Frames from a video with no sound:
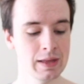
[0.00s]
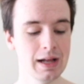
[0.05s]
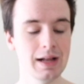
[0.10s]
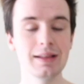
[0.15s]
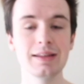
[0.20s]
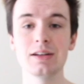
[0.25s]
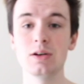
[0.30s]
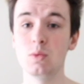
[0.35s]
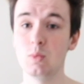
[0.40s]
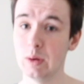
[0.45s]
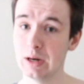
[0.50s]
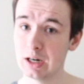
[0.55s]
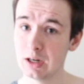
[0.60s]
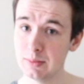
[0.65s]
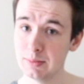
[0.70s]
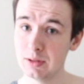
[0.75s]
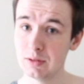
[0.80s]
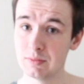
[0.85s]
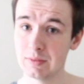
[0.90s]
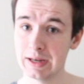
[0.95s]
a little
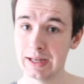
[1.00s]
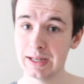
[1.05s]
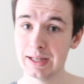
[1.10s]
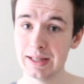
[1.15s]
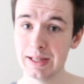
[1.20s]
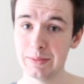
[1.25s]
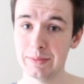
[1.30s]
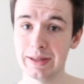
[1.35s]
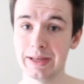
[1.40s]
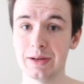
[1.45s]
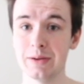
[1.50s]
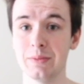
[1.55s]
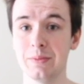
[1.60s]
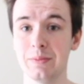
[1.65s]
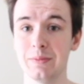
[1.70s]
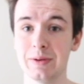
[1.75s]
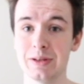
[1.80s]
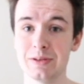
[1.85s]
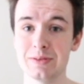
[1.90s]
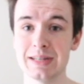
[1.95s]
wearable ring that, like,
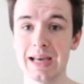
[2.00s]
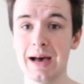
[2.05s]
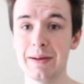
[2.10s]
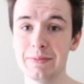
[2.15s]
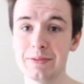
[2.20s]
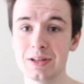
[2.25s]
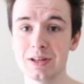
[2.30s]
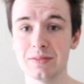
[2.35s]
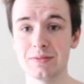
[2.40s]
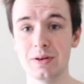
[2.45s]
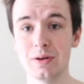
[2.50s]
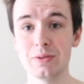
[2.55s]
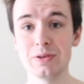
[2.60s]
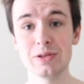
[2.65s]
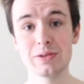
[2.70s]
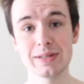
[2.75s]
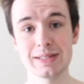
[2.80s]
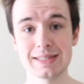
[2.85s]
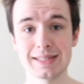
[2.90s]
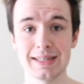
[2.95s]
when you tap to your phone
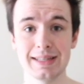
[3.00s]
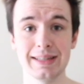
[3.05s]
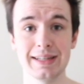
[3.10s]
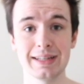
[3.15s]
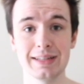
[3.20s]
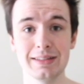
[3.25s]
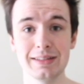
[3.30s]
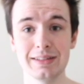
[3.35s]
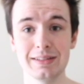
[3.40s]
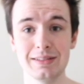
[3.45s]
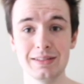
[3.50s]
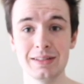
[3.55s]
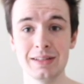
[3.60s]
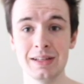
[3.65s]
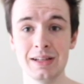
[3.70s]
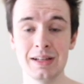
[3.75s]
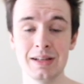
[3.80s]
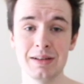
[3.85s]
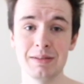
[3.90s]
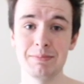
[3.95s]
you can send like a little
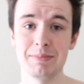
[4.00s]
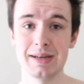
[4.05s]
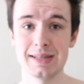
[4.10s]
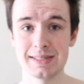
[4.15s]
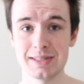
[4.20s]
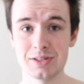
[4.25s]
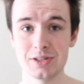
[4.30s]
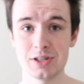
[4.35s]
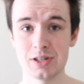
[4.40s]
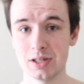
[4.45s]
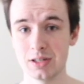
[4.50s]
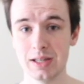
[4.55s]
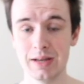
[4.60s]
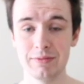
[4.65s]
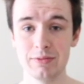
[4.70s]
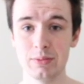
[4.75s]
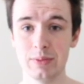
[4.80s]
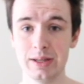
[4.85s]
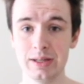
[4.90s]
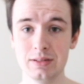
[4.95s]
message to your
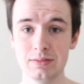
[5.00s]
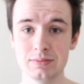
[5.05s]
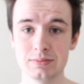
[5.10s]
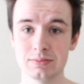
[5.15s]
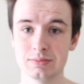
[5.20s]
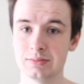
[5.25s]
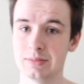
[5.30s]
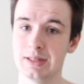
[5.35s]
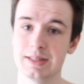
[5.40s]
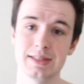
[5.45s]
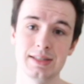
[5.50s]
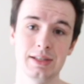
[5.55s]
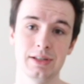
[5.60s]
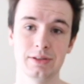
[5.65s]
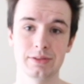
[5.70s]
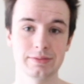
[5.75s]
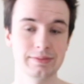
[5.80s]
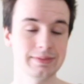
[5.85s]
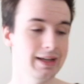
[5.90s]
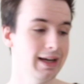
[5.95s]
loved one. It's
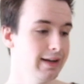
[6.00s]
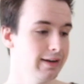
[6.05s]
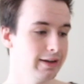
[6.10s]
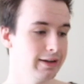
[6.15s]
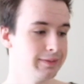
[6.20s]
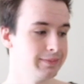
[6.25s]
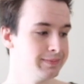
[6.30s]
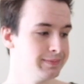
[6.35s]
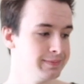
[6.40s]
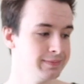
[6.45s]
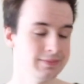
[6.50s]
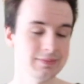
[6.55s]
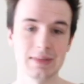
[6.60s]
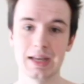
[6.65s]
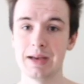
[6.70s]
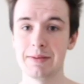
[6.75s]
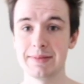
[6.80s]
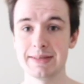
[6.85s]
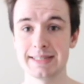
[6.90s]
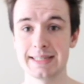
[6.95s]
cute. I don't know.
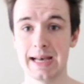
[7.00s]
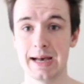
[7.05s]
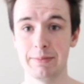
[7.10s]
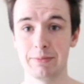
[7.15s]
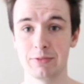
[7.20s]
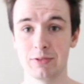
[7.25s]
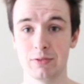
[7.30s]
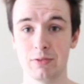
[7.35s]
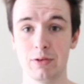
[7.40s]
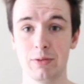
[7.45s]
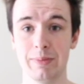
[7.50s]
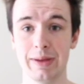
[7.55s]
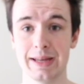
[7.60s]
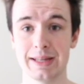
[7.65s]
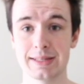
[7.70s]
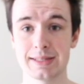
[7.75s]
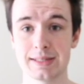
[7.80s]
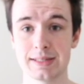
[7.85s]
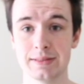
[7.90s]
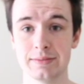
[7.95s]
I'm a sap for
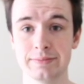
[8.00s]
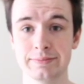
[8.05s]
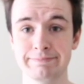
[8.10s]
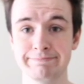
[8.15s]
romance.